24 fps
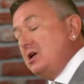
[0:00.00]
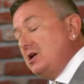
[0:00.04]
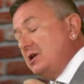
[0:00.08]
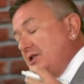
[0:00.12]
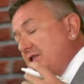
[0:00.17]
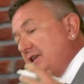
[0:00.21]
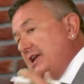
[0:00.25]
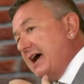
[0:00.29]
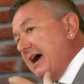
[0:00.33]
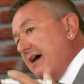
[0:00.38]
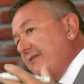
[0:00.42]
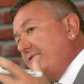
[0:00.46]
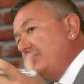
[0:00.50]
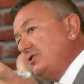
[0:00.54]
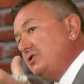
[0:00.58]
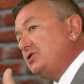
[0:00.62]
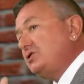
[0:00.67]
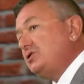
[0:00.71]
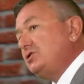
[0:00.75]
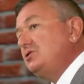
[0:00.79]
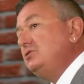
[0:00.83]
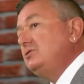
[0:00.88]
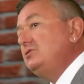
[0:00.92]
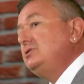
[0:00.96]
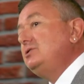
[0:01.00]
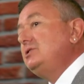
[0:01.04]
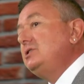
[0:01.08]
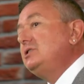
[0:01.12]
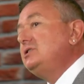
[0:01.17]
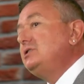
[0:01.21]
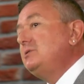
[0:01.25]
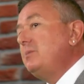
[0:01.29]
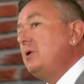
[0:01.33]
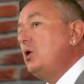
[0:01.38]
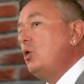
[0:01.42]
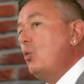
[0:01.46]
The average student does
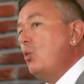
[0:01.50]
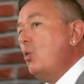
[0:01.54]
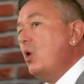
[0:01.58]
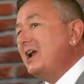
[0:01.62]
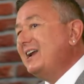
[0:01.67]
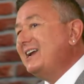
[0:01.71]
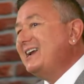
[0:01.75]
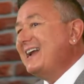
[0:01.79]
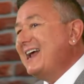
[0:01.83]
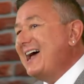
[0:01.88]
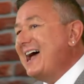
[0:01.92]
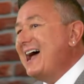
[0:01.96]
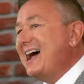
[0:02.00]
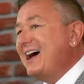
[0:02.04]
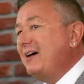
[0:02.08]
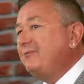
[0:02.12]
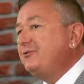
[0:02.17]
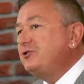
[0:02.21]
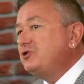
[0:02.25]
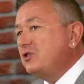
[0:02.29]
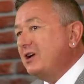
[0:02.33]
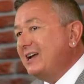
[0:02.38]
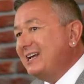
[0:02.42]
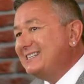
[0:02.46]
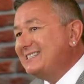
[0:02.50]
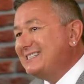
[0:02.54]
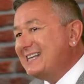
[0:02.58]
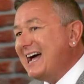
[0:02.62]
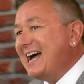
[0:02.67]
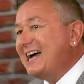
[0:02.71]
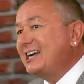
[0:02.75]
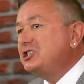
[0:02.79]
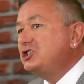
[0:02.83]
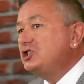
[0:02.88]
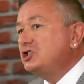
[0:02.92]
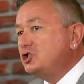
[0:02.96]
about 1.5
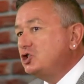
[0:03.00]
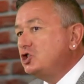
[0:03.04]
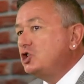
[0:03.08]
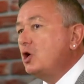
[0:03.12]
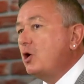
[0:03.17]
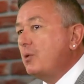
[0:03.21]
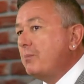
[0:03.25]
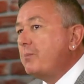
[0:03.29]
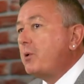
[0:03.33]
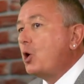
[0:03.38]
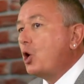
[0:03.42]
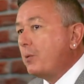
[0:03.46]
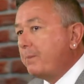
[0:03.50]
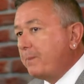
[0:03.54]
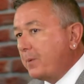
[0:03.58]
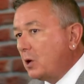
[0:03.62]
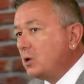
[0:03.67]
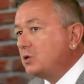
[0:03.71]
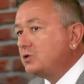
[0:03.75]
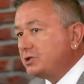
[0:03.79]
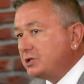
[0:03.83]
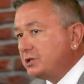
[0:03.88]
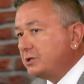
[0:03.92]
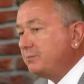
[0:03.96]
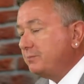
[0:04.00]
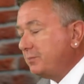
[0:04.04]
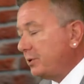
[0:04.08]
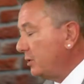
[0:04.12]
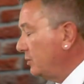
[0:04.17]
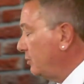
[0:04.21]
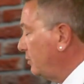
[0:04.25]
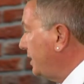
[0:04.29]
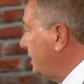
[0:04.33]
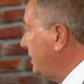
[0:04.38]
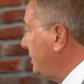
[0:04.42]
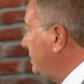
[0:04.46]
transactions per person per
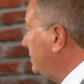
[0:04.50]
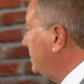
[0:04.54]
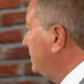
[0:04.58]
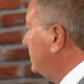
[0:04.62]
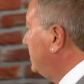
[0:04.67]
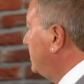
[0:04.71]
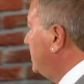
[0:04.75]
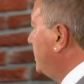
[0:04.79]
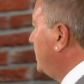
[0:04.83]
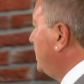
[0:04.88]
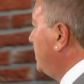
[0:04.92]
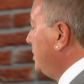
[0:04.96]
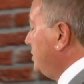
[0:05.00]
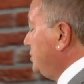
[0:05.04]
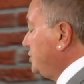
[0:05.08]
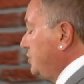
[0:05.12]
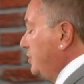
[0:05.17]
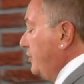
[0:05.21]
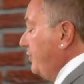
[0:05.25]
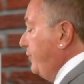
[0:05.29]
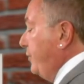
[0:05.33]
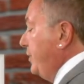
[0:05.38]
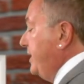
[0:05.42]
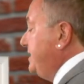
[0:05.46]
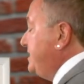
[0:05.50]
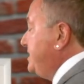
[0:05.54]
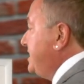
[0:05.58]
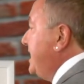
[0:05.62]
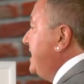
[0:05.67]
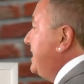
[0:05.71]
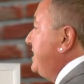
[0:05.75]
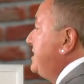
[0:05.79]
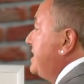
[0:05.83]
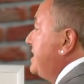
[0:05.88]
week. So if we take